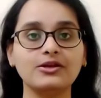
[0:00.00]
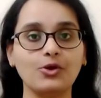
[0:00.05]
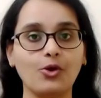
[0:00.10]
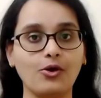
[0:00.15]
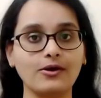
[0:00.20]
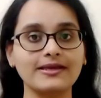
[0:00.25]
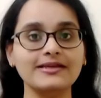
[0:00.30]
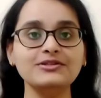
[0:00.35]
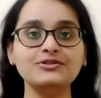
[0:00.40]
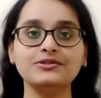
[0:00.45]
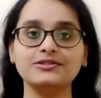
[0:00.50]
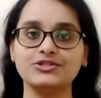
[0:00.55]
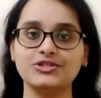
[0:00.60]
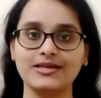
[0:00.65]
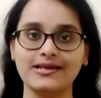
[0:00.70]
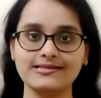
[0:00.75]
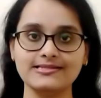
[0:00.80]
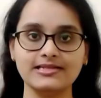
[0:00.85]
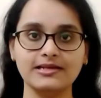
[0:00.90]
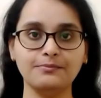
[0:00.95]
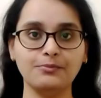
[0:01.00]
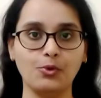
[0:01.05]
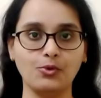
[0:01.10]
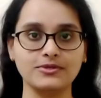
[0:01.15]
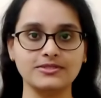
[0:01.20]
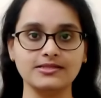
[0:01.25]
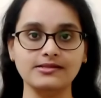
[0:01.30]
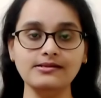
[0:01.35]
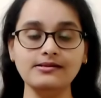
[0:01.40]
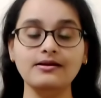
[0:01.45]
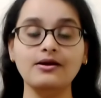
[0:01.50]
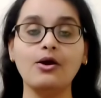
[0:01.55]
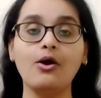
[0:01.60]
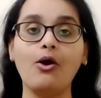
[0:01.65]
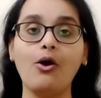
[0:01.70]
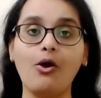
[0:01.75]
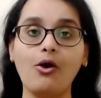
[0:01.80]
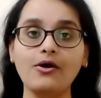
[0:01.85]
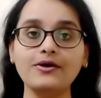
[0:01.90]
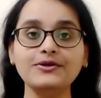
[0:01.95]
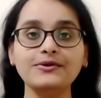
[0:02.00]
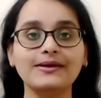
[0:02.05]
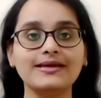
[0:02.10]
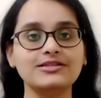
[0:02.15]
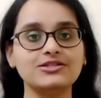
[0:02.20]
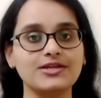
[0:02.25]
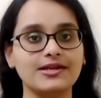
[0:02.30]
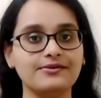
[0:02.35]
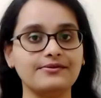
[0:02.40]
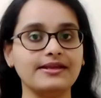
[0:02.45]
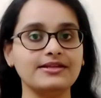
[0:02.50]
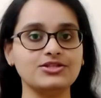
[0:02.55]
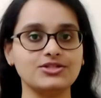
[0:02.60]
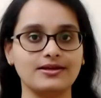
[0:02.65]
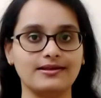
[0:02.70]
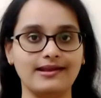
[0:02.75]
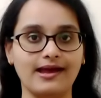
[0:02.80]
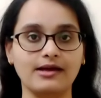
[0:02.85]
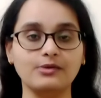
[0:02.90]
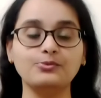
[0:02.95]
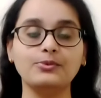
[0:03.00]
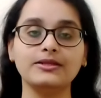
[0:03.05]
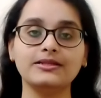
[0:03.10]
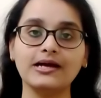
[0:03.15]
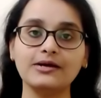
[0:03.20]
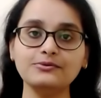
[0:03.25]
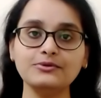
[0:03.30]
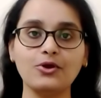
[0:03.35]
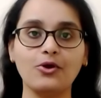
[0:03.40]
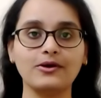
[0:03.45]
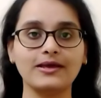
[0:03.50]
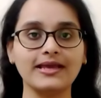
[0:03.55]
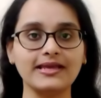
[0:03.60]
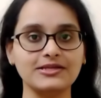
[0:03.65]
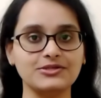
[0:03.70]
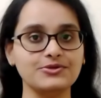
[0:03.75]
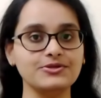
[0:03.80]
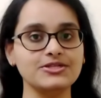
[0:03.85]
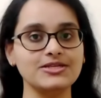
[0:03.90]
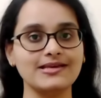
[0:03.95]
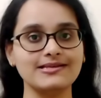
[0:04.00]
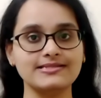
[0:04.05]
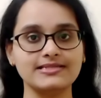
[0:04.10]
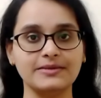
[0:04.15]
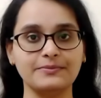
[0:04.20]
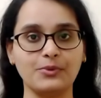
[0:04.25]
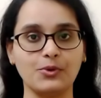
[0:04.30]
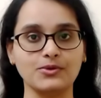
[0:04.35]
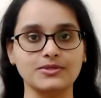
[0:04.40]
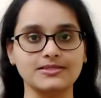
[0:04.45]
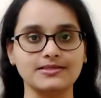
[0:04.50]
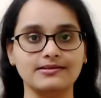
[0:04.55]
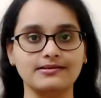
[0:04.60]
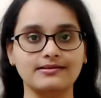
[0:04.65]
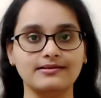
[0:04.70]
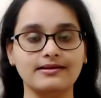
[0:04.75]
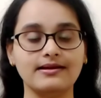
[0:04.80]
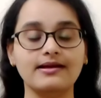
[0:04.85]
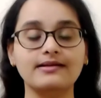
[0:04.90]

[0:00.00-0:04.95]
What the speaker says: can log into the GST portal or you can generate Challan without logging into GST portal.